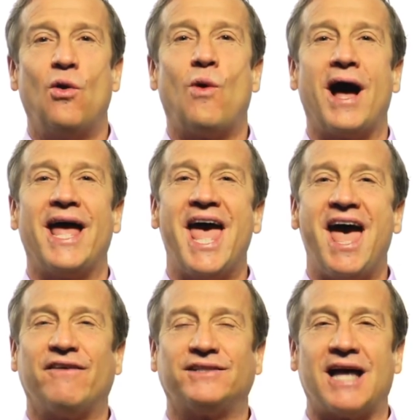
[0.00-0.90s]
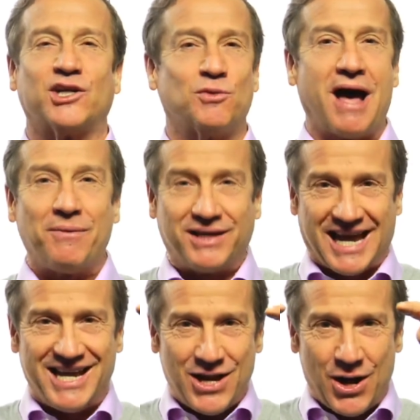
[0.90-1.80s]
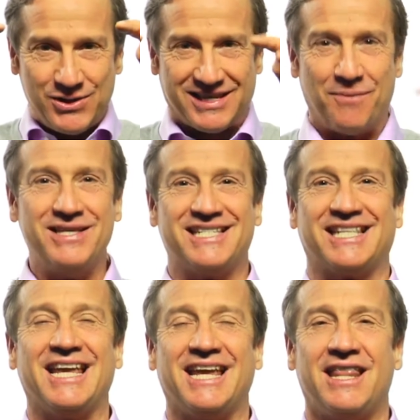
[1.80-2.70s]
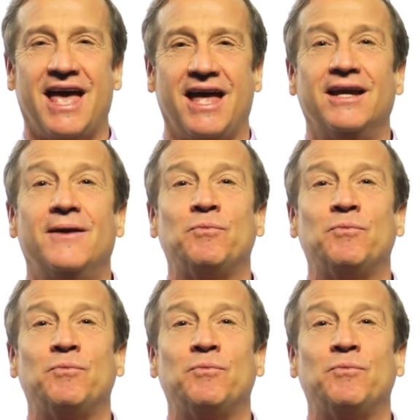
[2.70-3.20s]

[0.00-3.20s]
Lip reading: Why a half, Dr. Bob? Because I know someone's thinking that